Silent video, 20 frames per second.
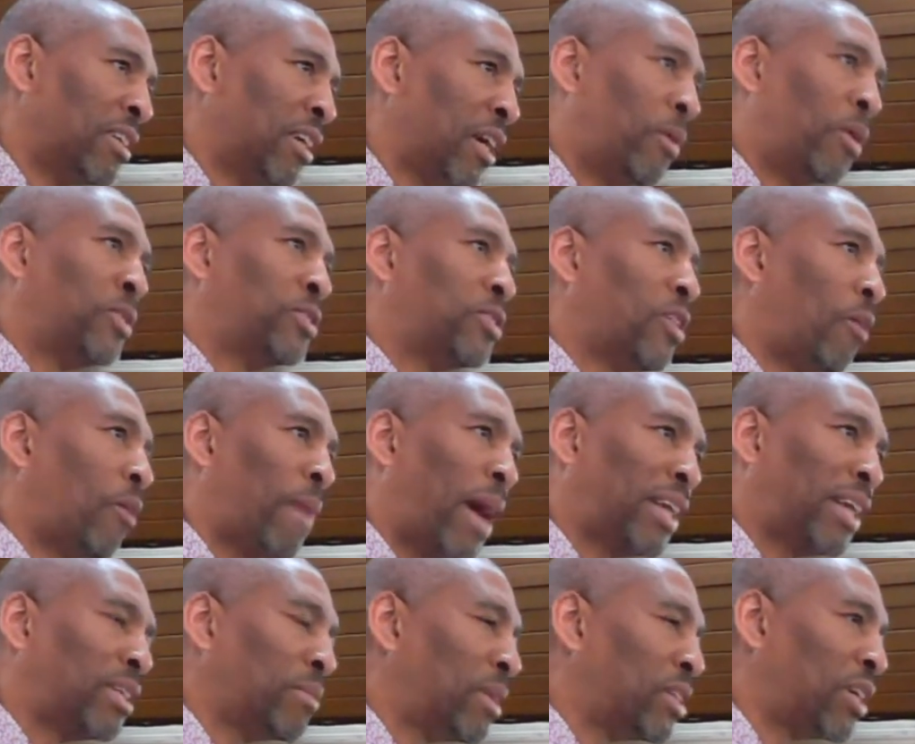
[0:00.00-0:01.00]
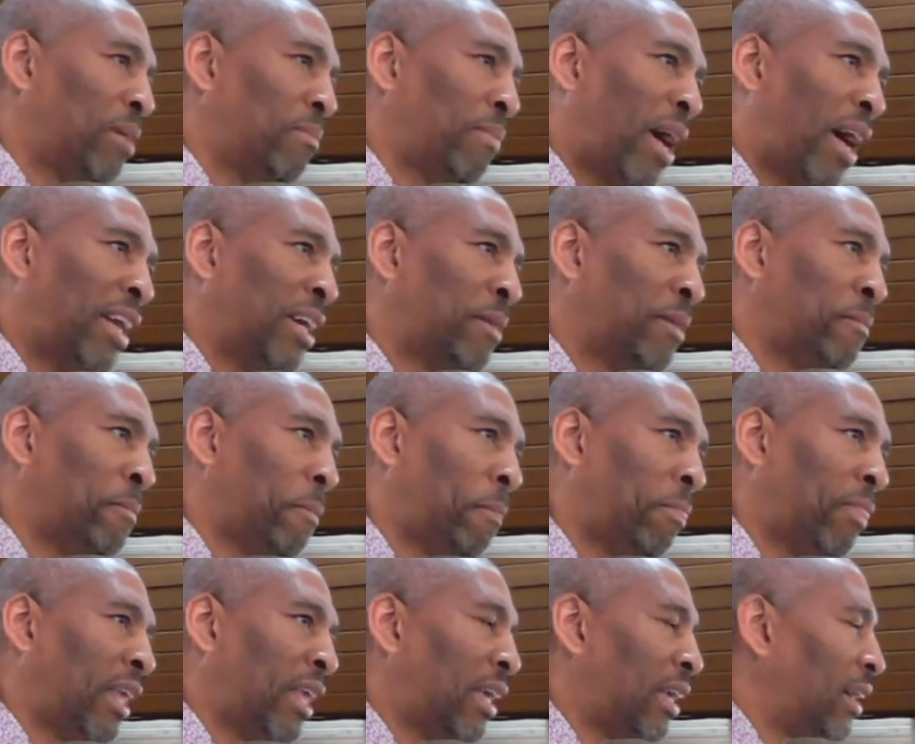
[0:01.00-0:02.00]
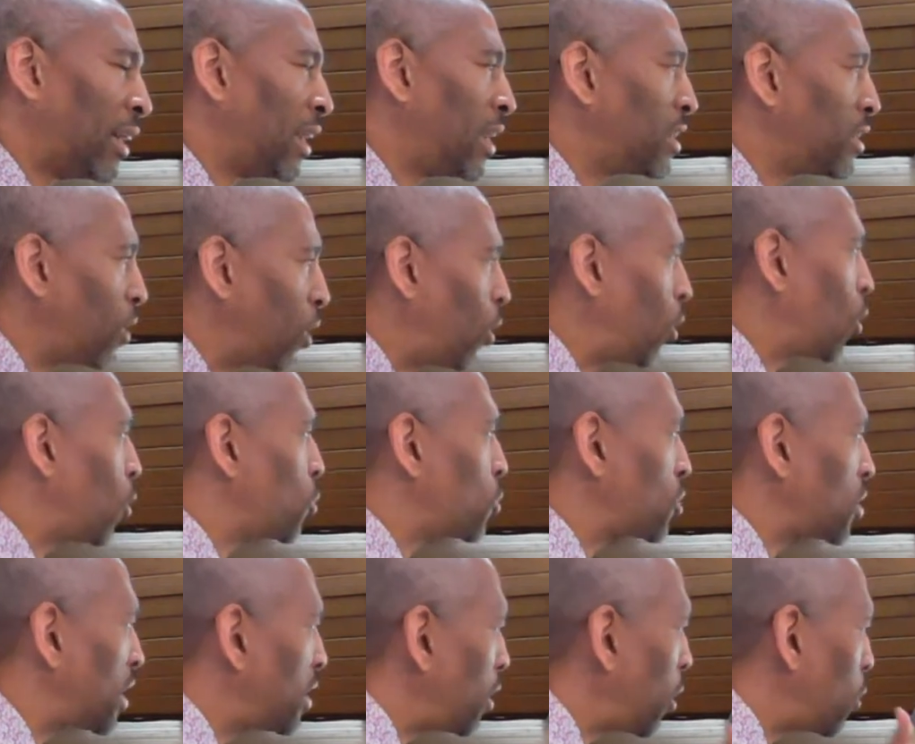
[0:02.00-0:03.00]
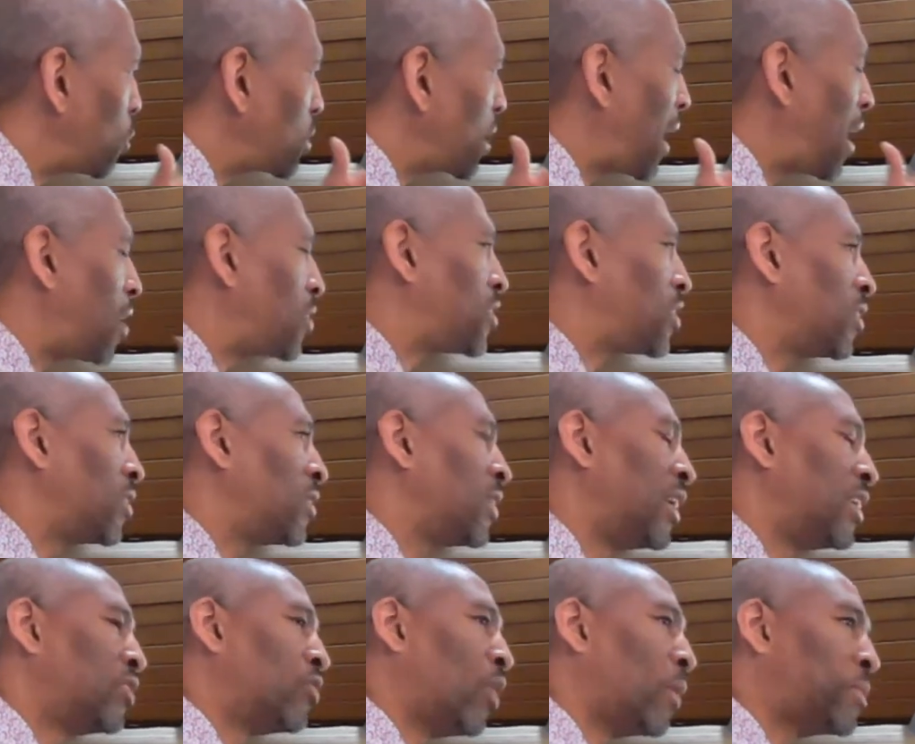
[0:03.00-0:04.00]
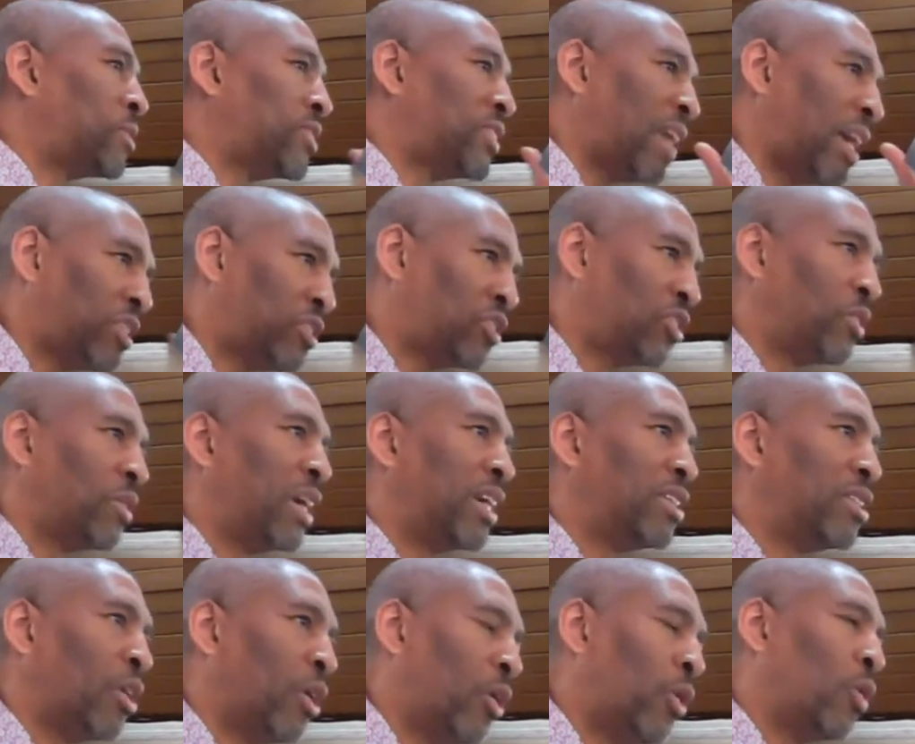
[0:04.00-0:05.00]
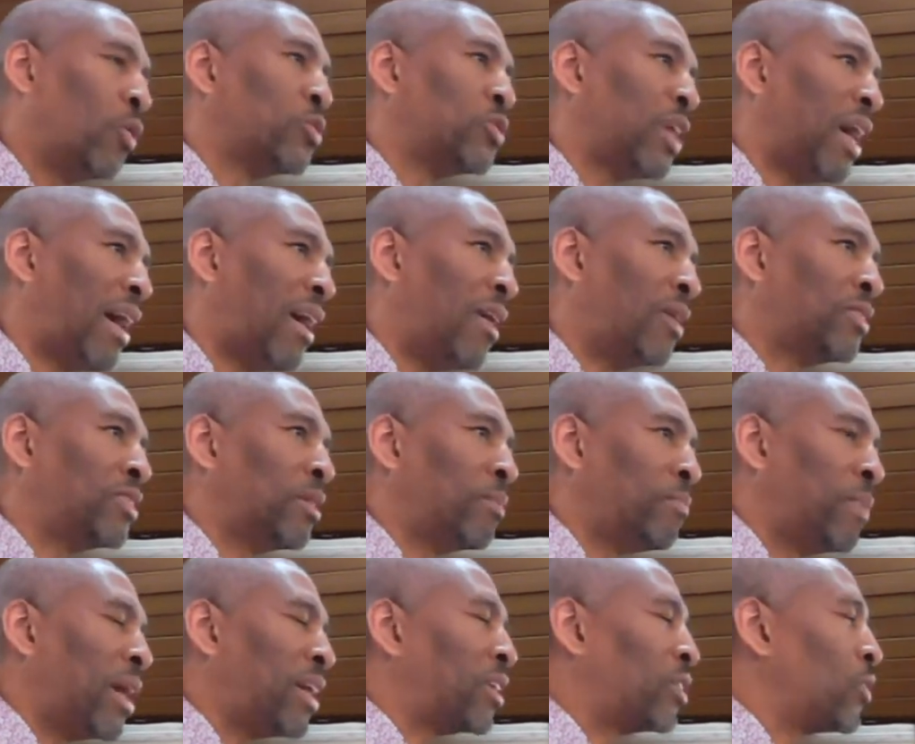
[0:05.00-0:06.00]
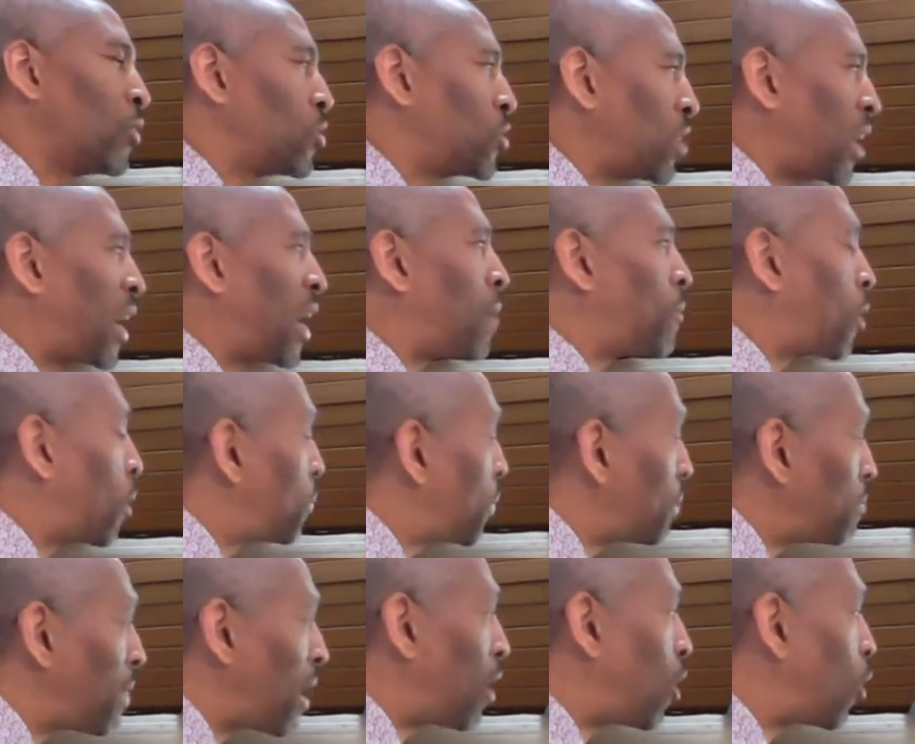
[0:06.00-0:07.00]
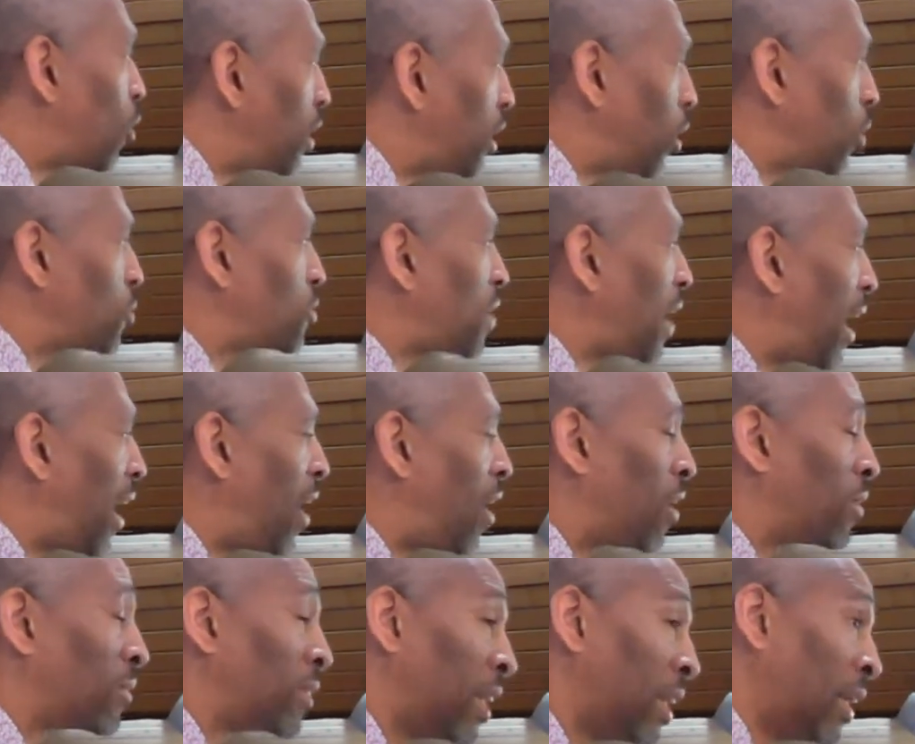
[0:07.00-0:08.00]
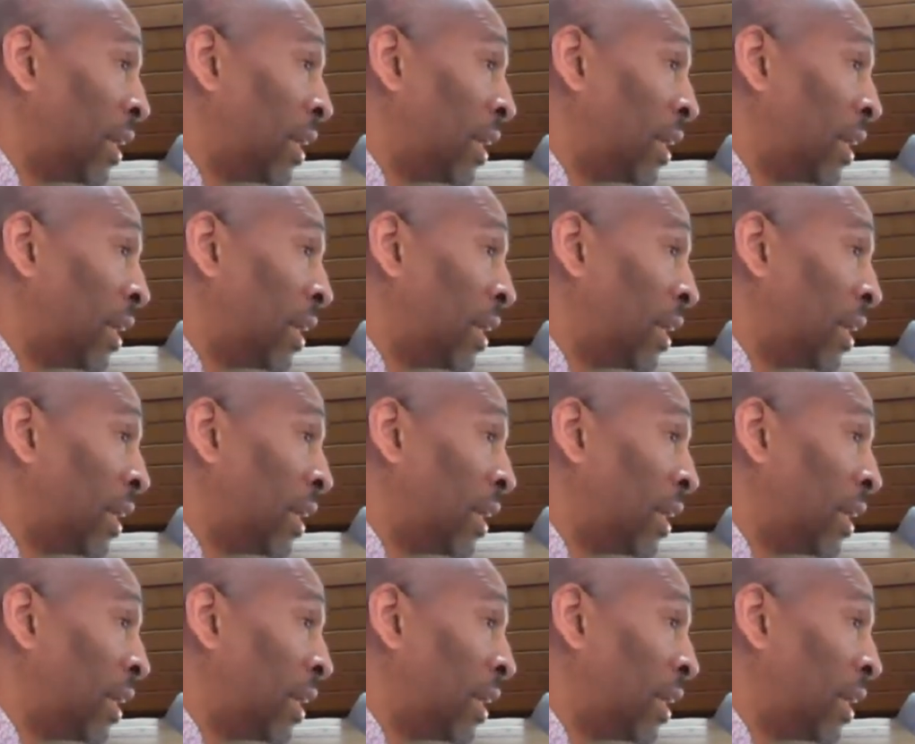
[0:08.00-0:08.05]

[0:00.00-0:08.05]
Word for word: Come on and talk back to me, somebody. He knows, he knows how to, to upset you. He knows how to make you say, I'm gonna put my Holy Ghost down.